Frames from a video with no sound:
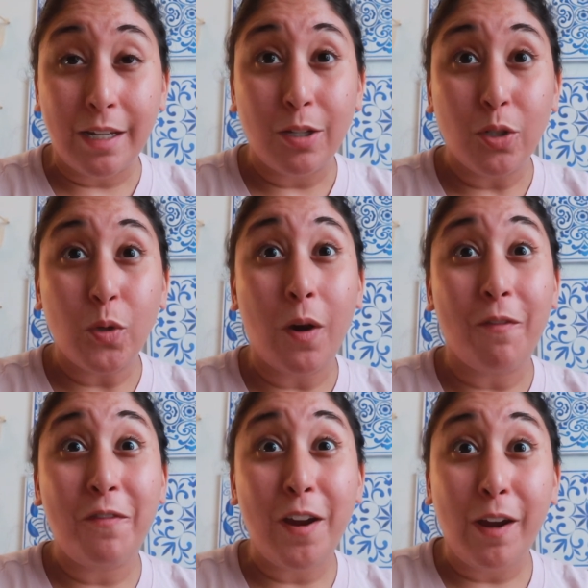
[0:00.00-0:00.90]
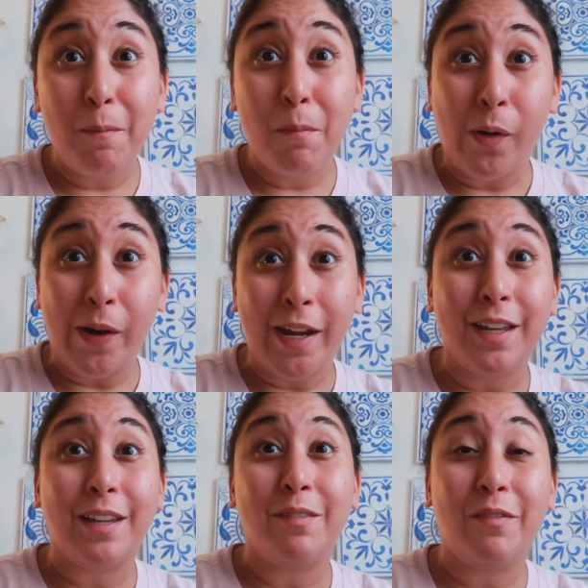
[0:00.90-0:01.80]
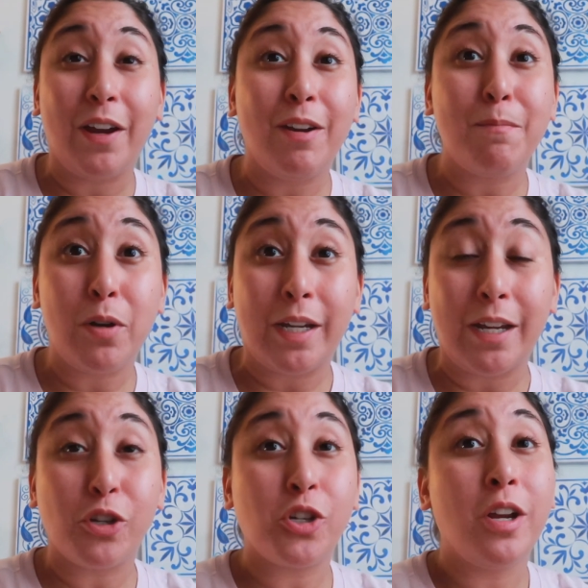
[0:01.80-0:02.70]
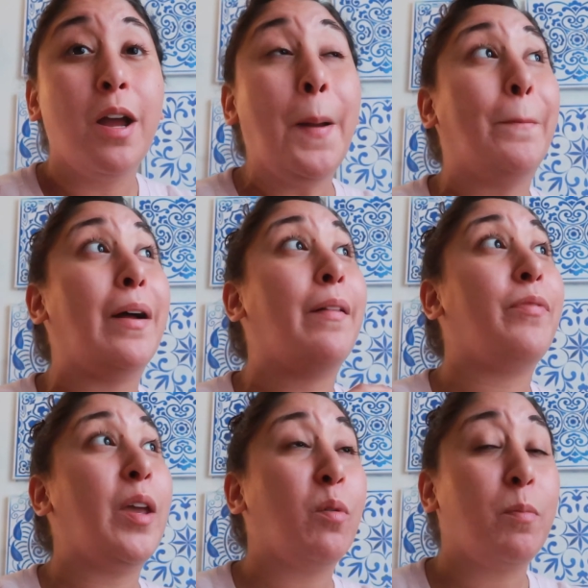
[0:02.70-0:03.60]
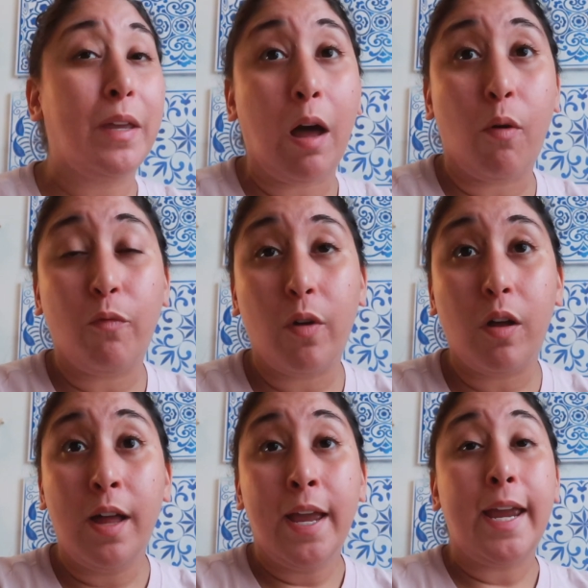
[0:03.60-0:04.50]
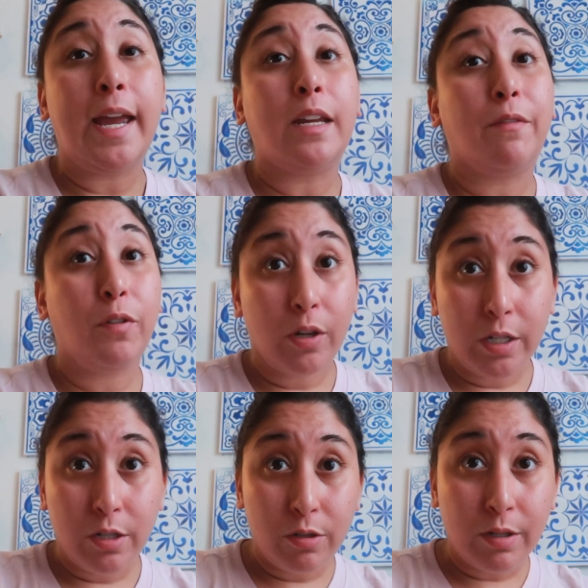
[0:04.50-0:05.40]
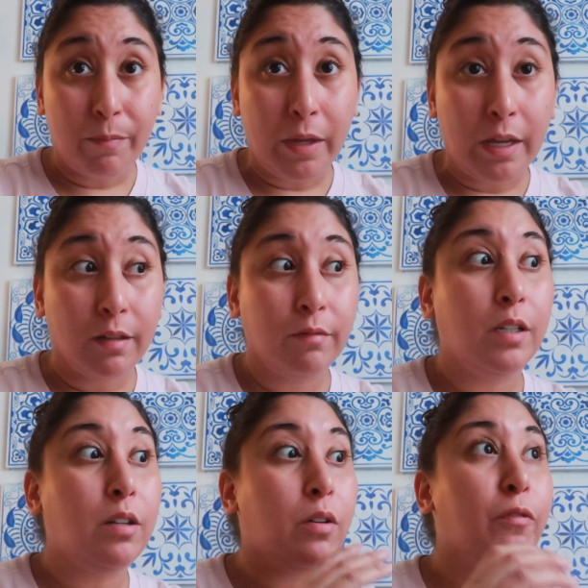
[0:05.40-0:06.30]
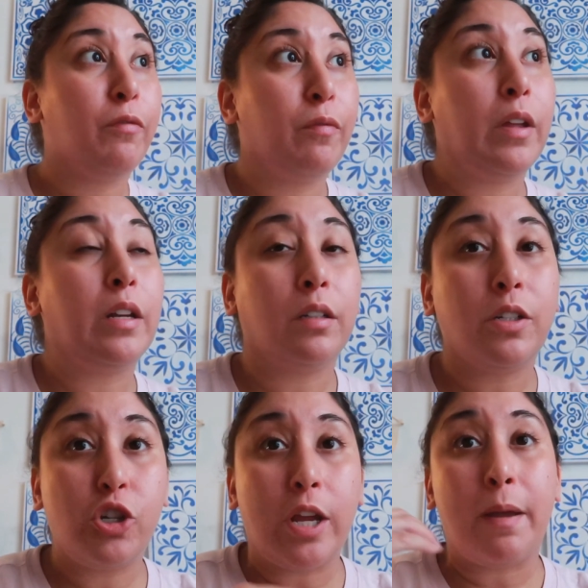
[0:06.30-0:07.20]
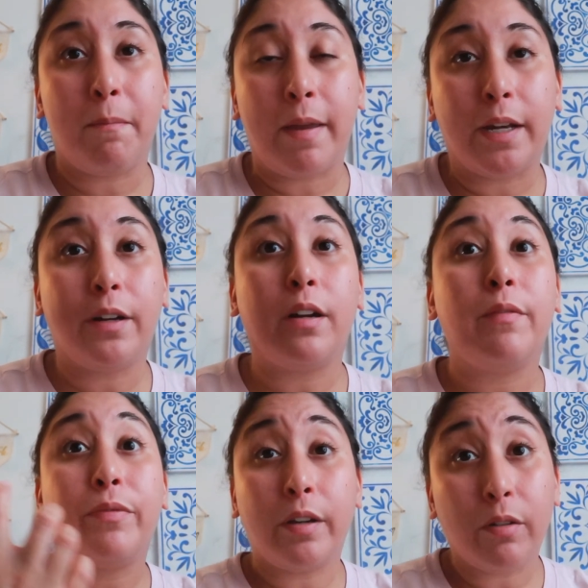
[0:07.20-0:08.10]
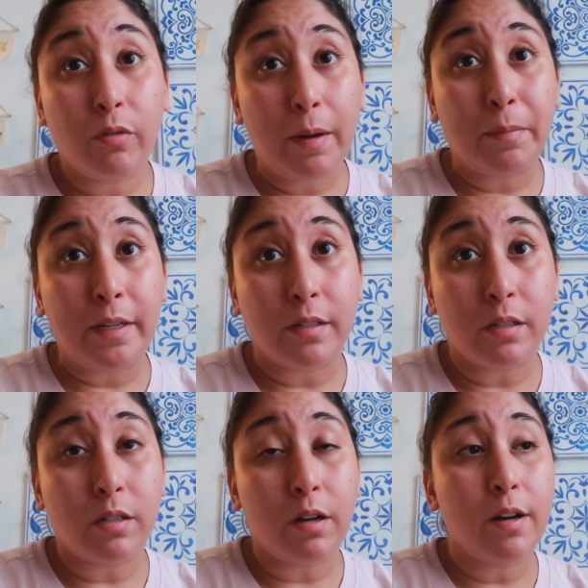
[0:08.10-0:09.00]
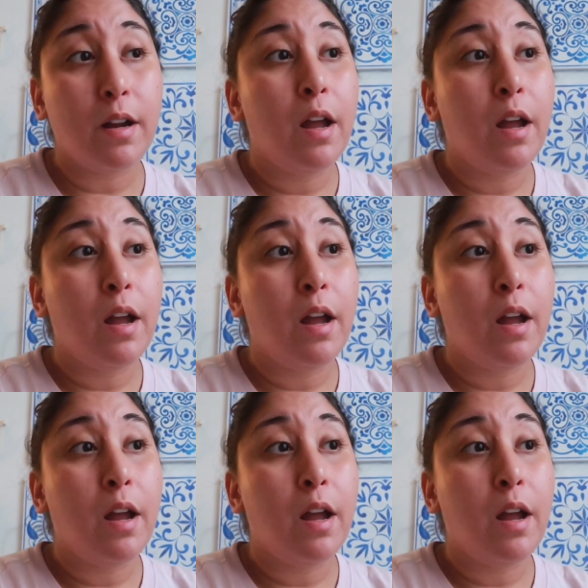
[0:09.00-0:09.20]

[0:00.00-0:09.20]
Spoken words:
you to are very boring and very bookish, but they will be helpful. And if you're gonna do something, you know, in a legit manner, they're a great place to start.